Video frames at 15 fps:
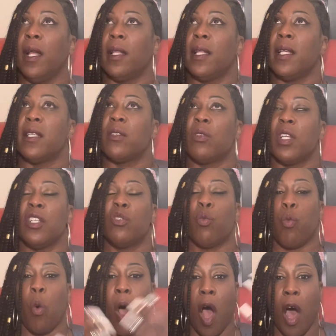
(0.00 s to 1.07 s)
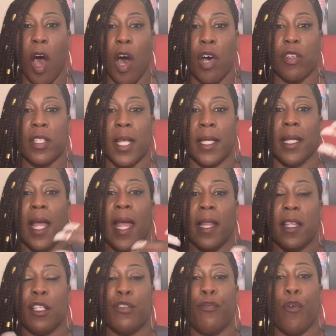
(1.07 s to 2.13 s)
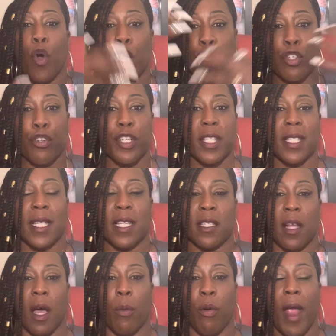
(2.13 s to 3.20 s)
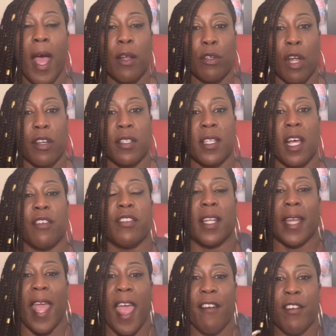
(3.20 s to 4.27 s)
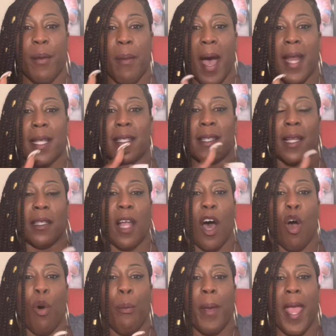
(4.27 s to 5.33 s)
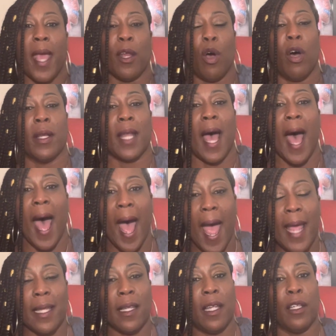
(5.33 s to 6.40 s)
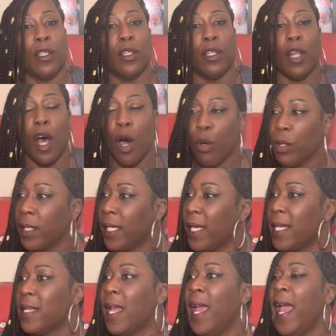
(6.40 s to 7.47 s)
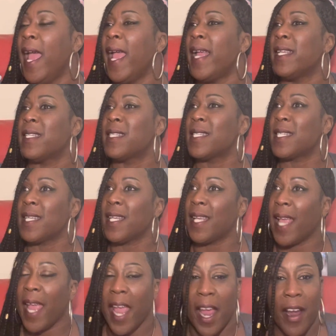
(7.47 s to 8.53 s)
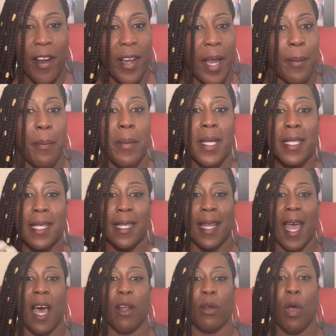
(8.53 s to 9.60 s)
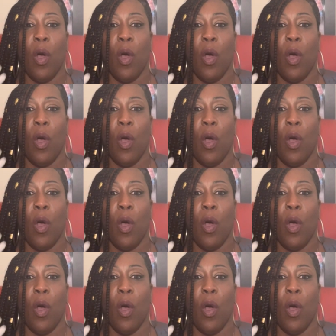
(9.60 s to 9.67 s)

these walls and these fortresses around ourselves, and everybody's a lone man on the island, lonely and scared and missing out